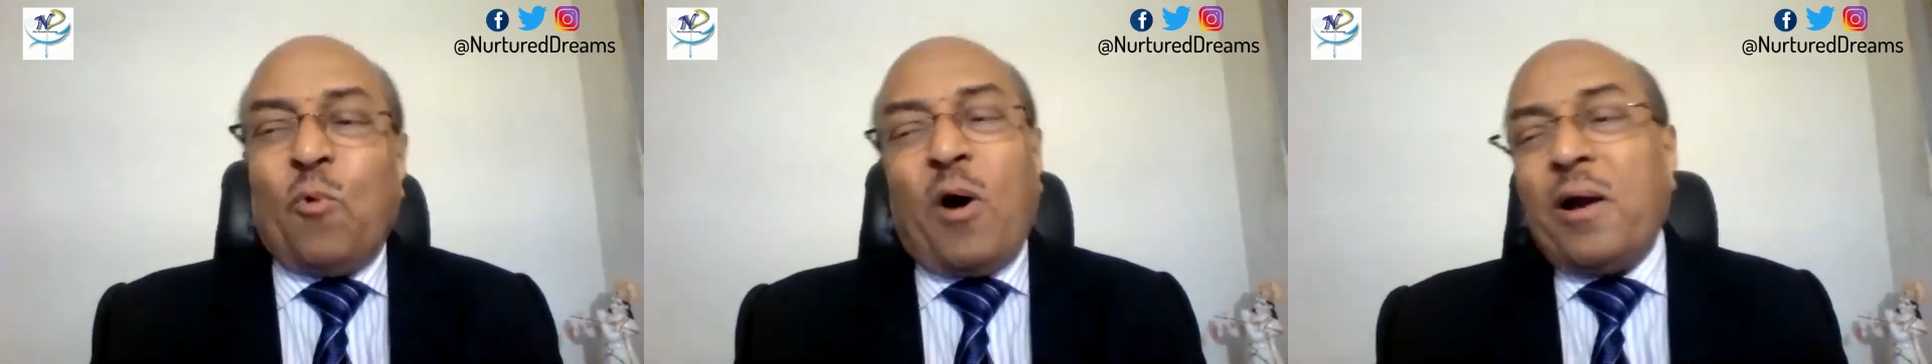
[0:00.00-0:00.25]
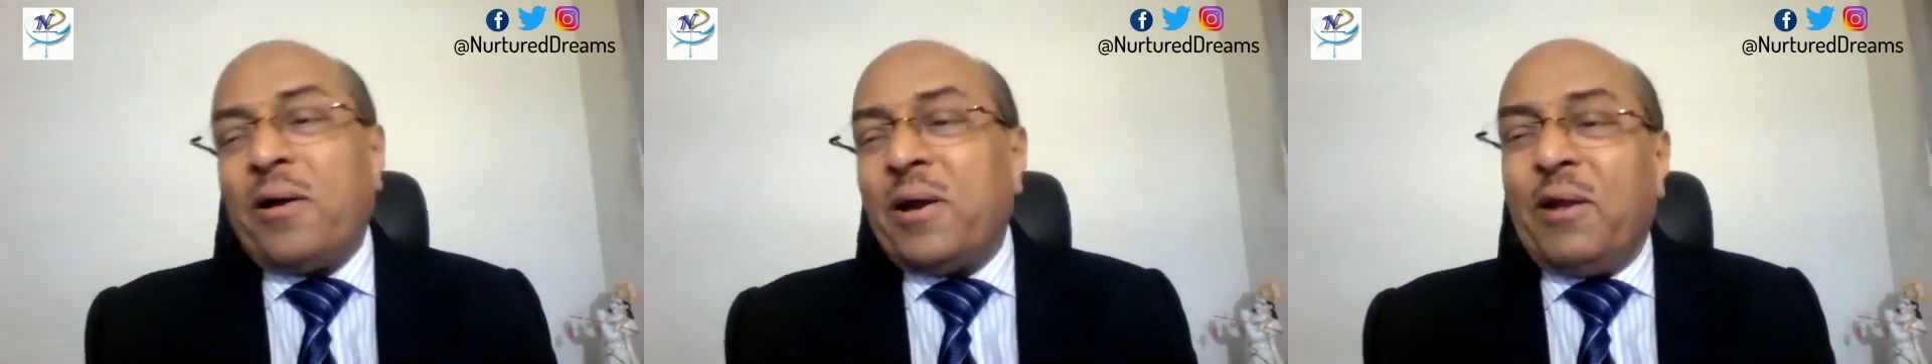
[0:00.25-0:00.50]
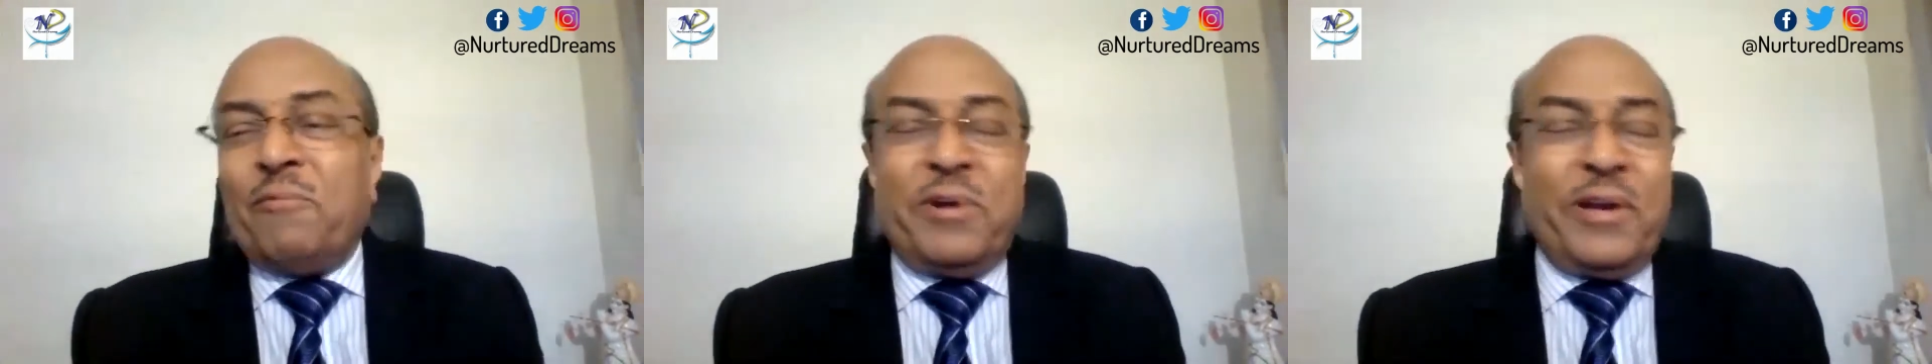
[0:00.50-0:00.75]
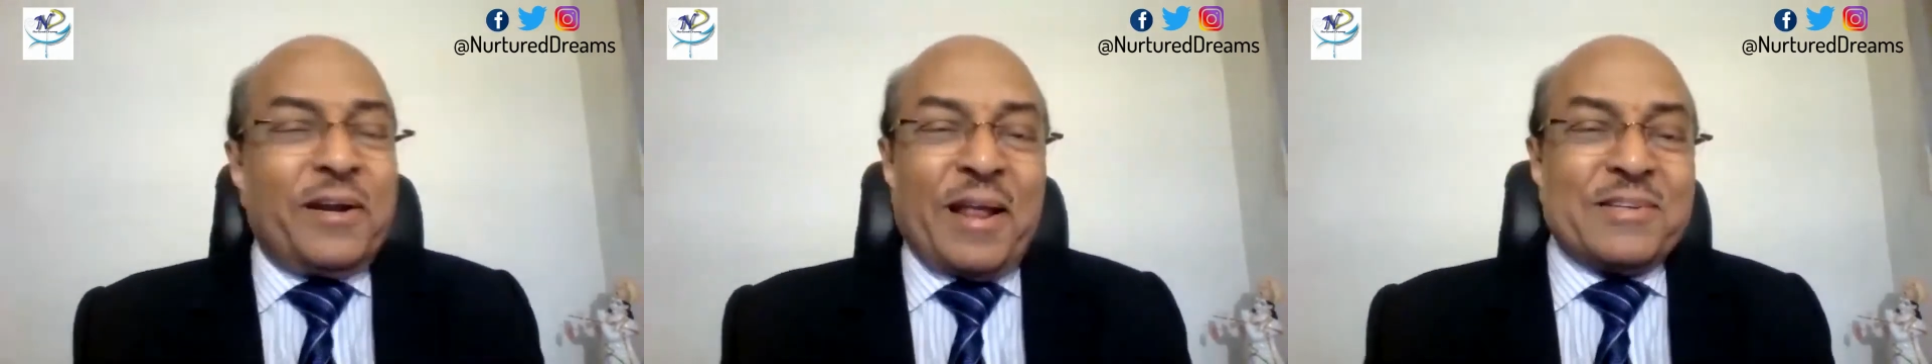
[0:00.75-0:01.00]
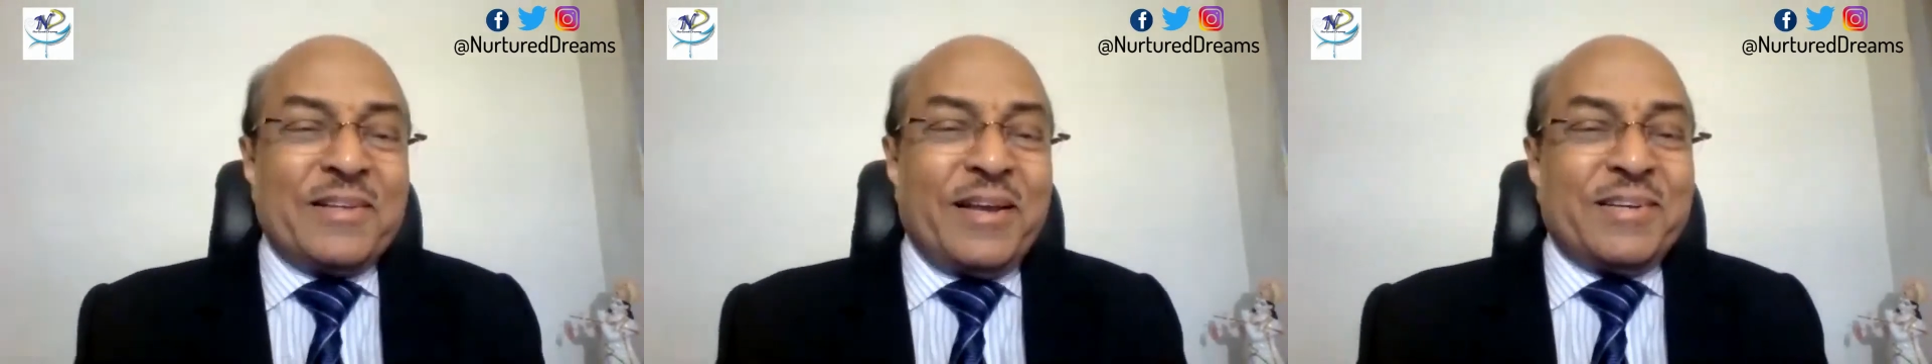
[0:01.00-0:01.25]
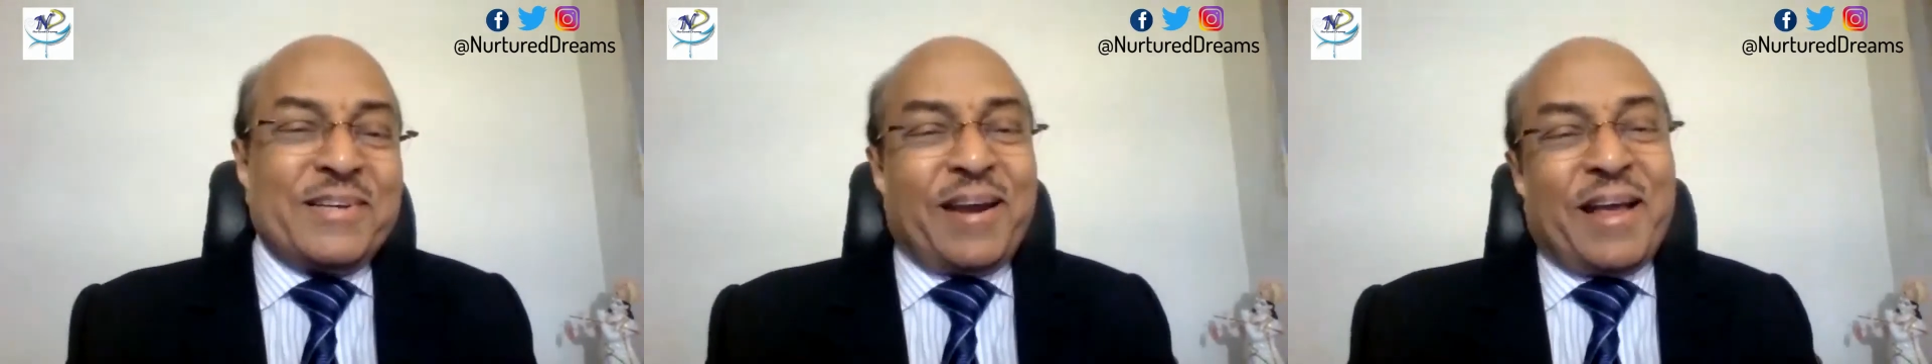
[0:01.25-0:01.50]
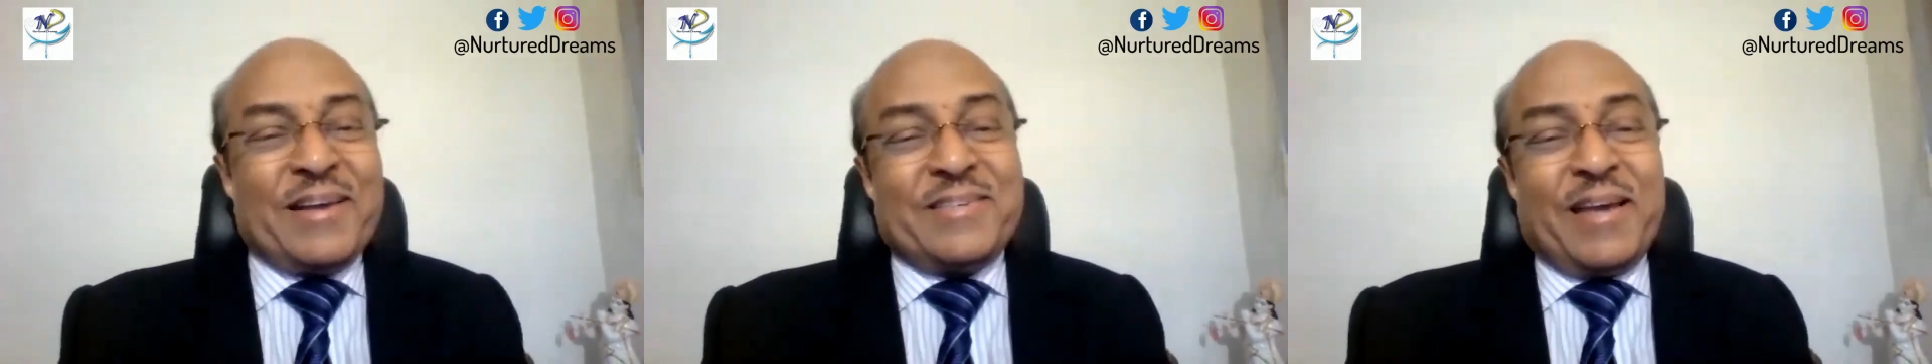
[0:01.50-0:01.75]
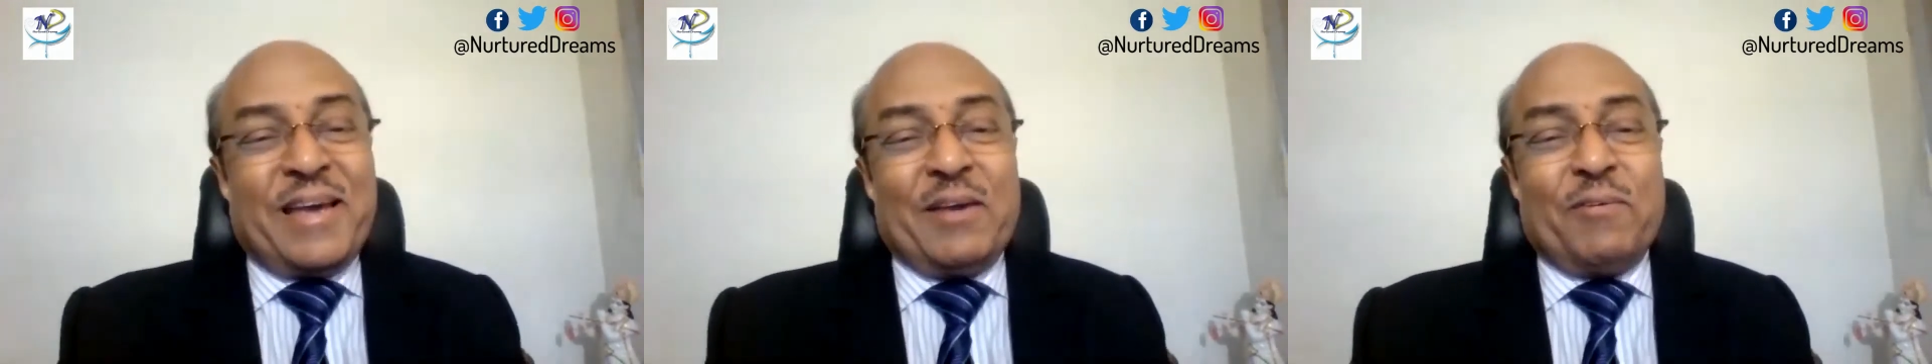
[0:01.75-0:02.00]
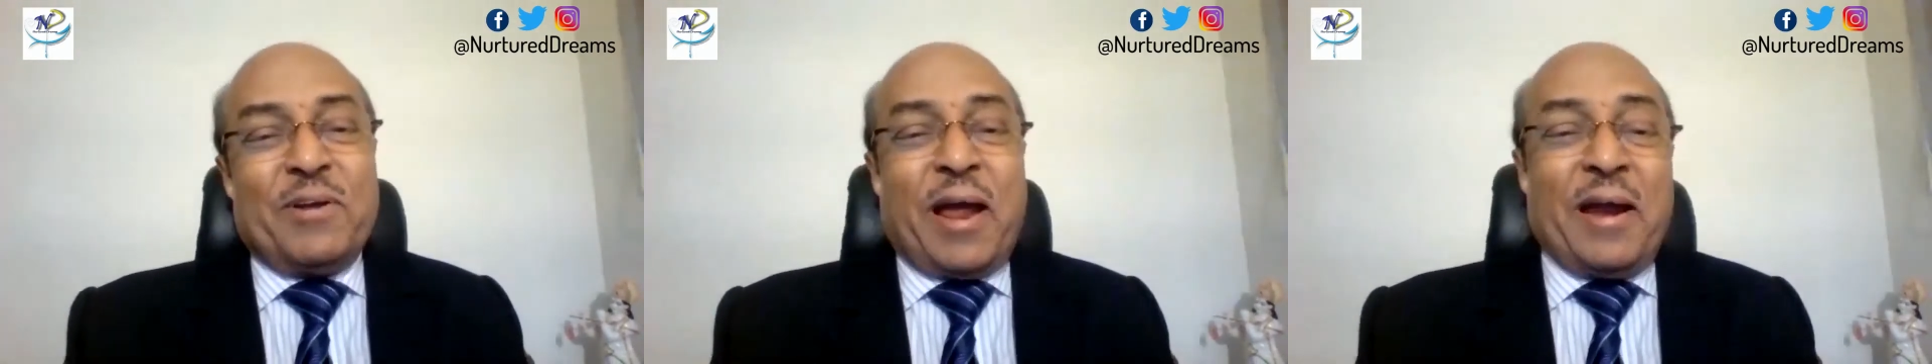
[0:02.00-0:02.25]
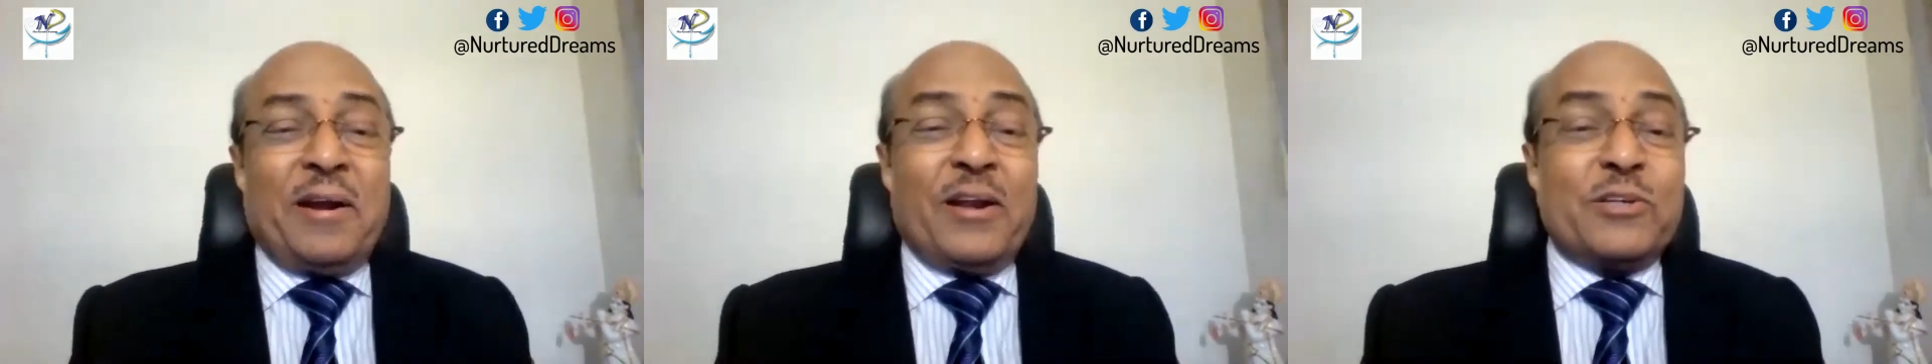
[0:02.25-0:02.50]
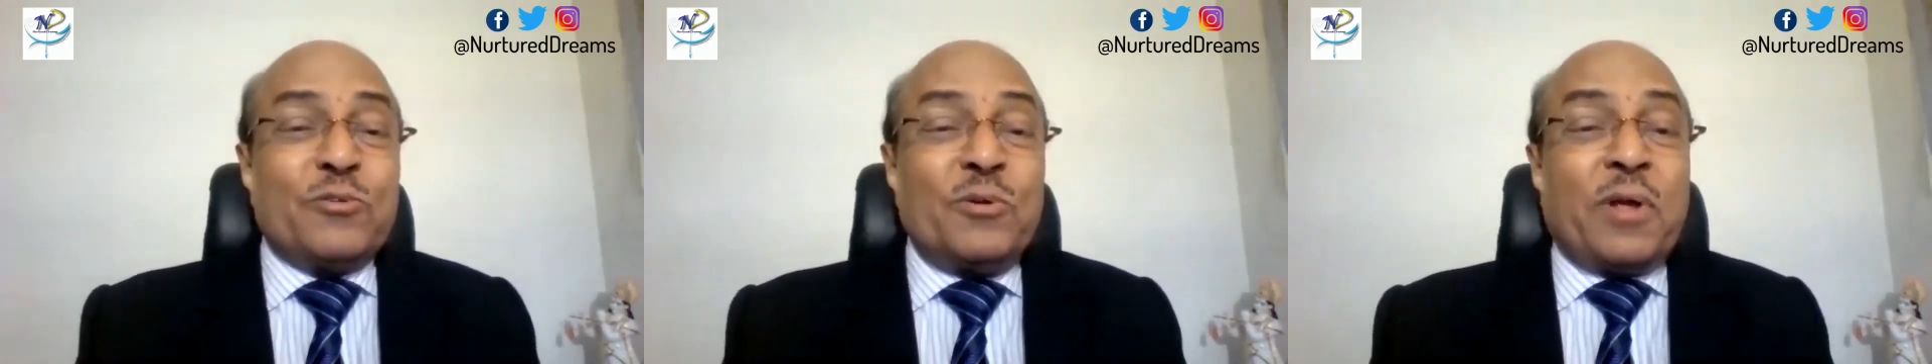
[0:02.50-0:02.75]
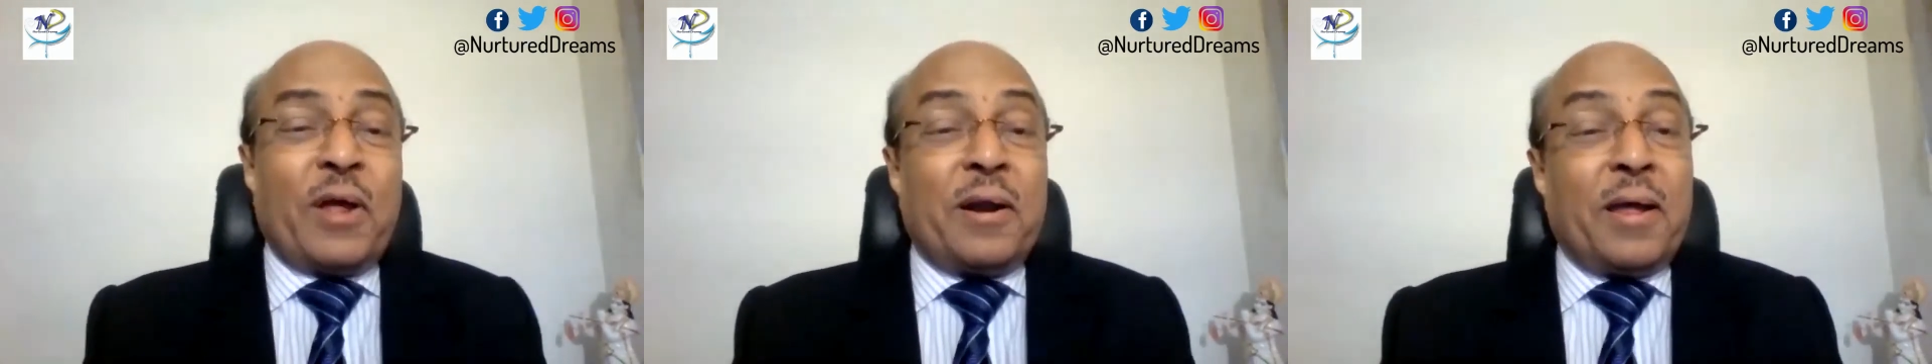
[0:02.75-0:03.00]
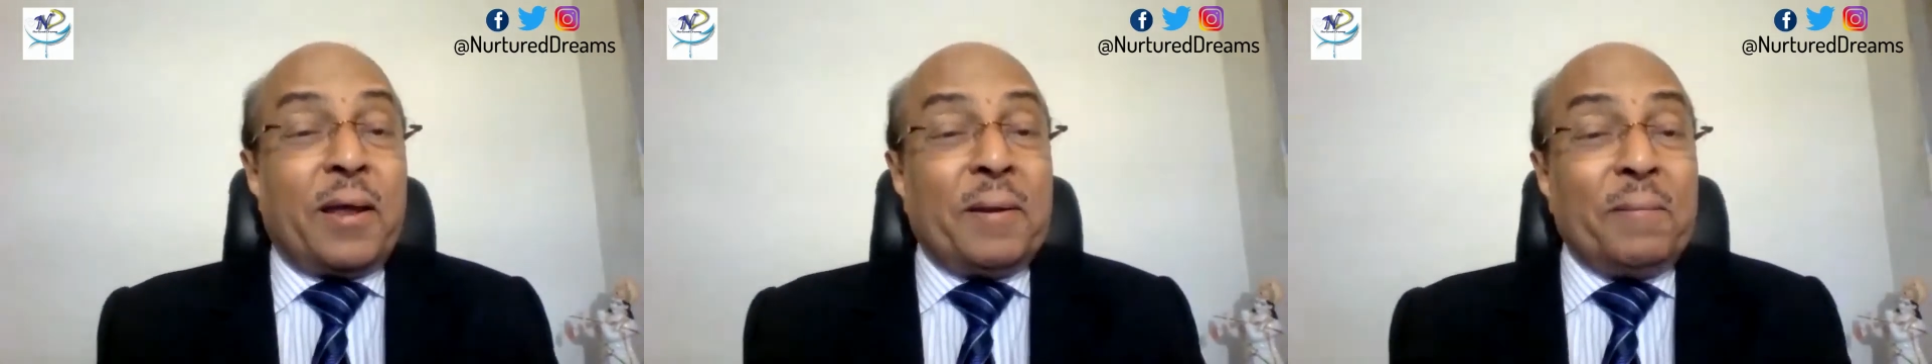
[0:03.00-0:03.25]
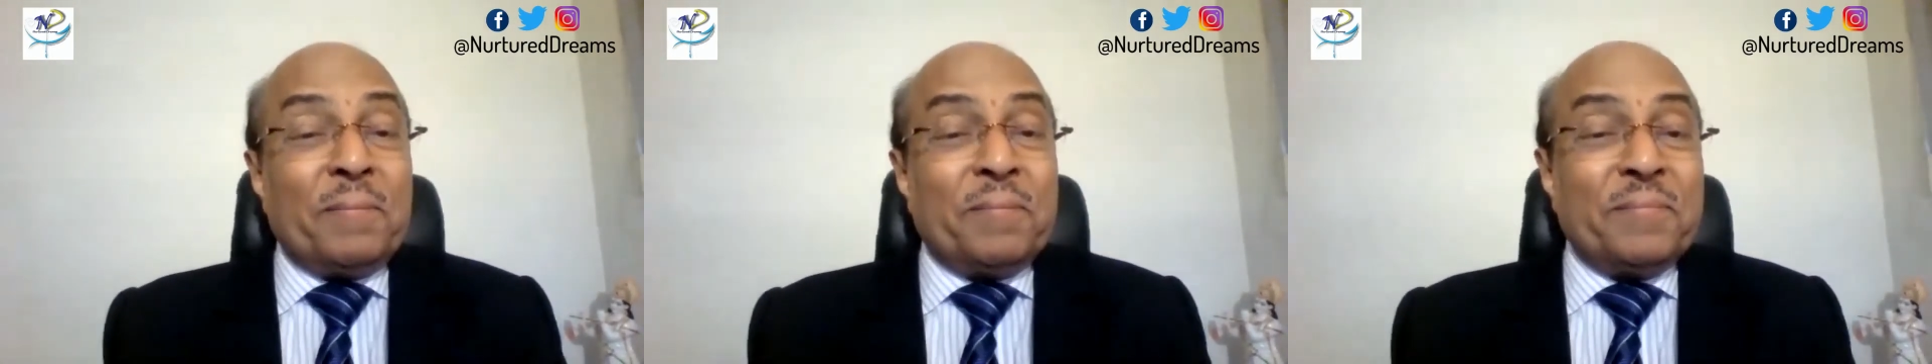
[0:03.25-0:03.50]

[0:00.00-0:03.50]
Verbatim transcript: What lovely translation. I say, even I understood Kannada.